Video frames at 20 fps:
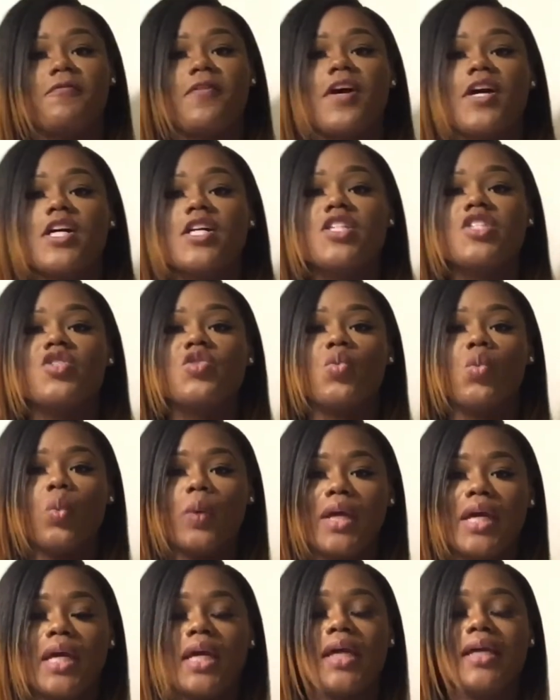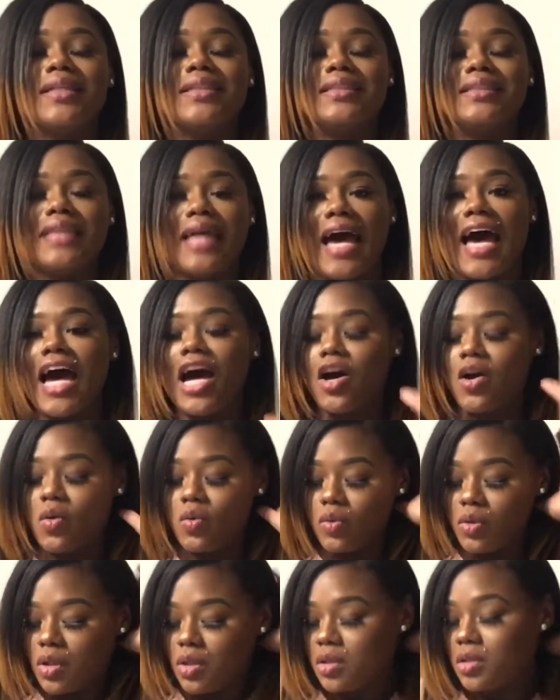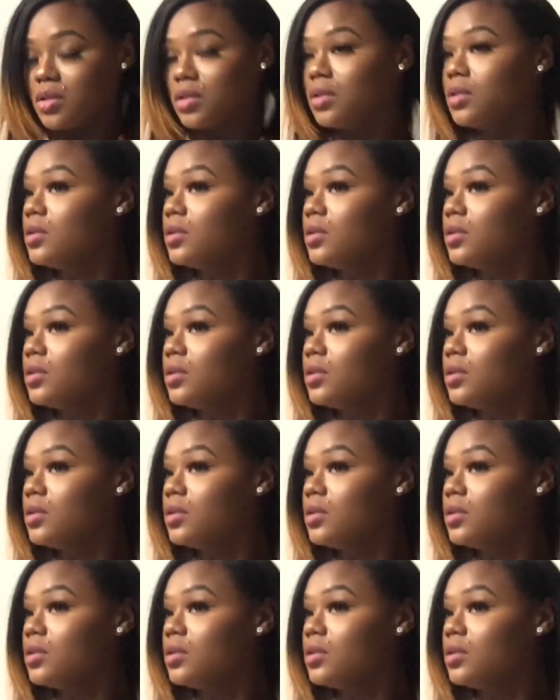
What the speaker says: first week down.